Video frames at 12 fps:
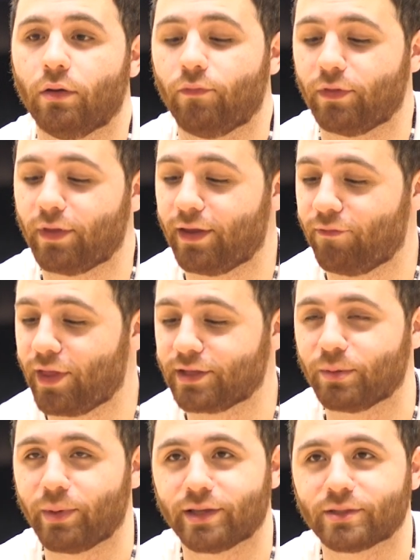if that's
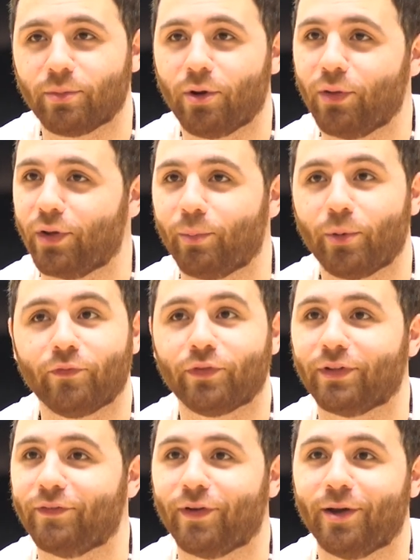a basketball, then I'm
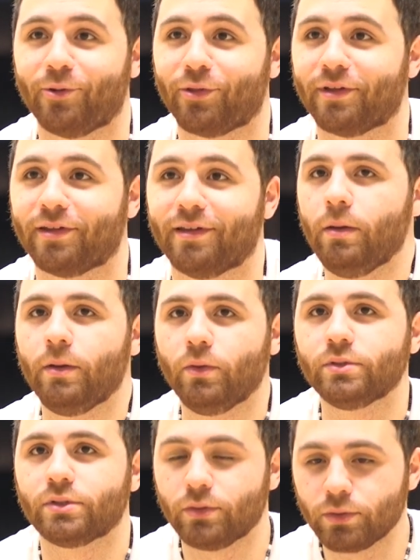perfectly fine with it. It
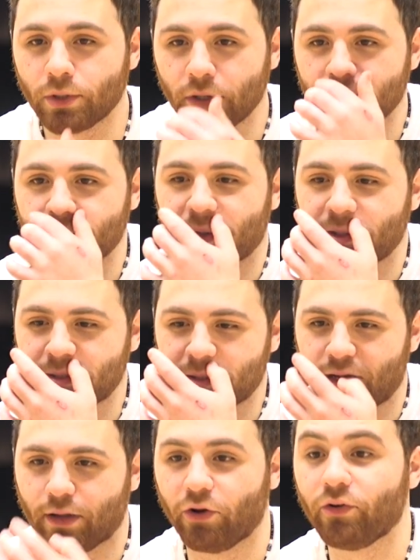was a good experience.
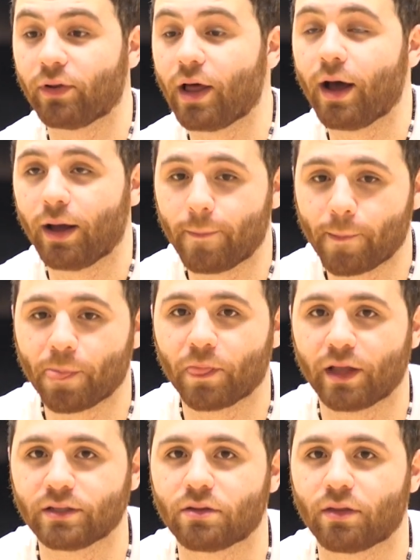I learned a lot.
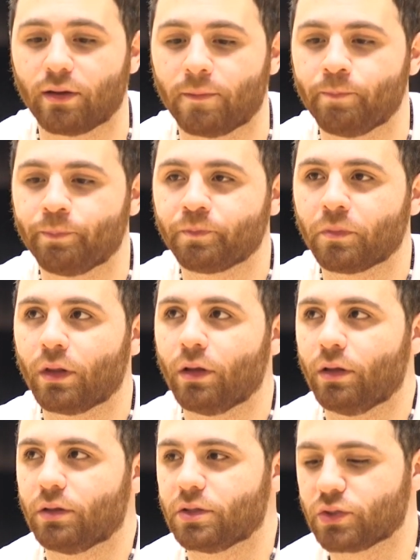That's the thing.
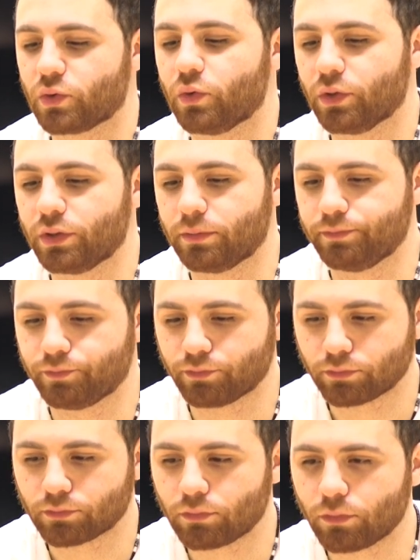The school
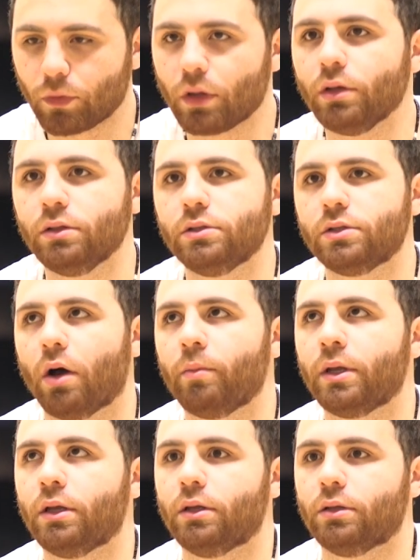taught
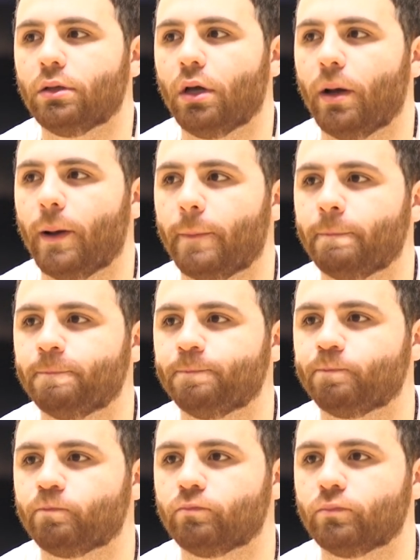me to
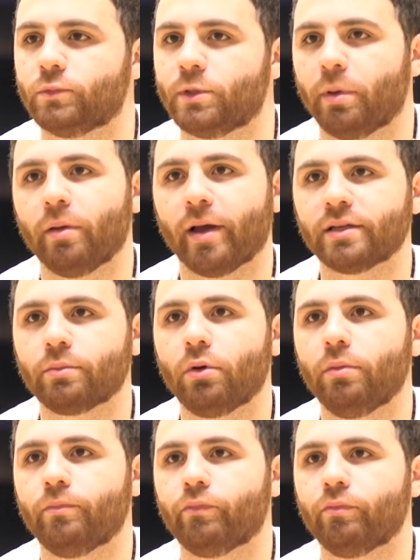play
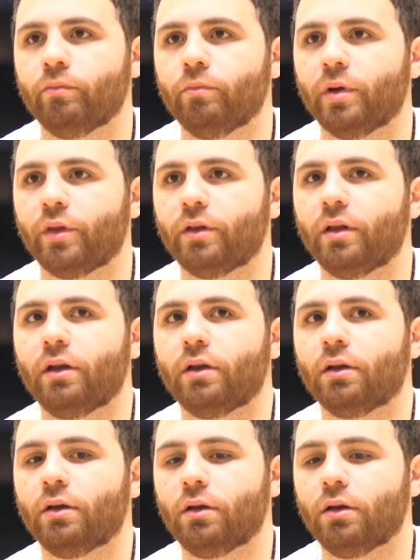basketball, but they didn't
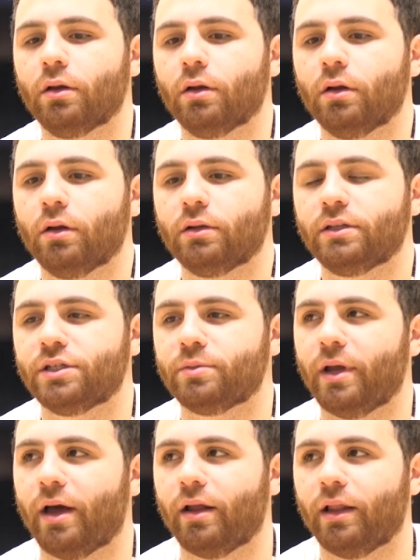teach
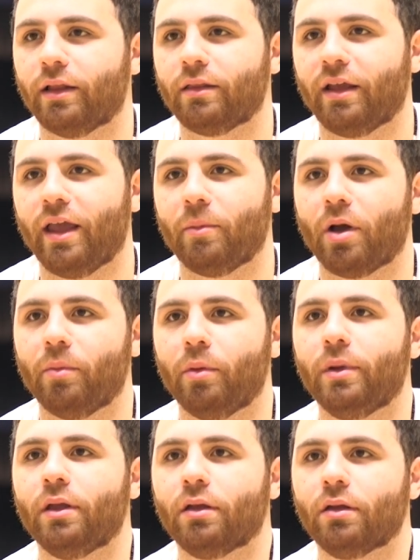me how to let the game come to
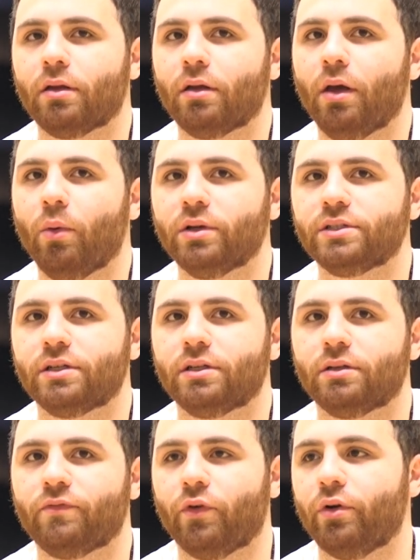me. I wasn't
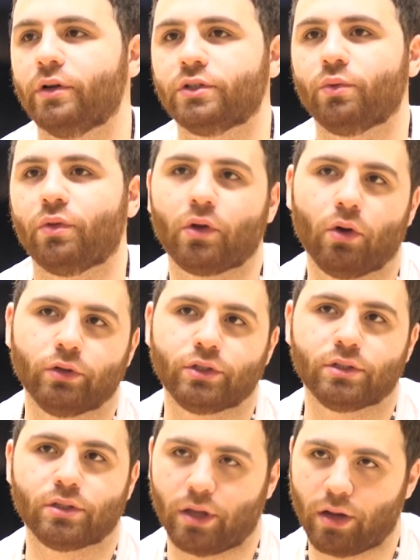furnished with the
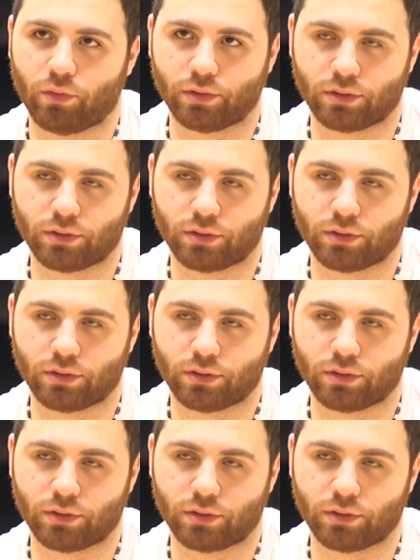coaches that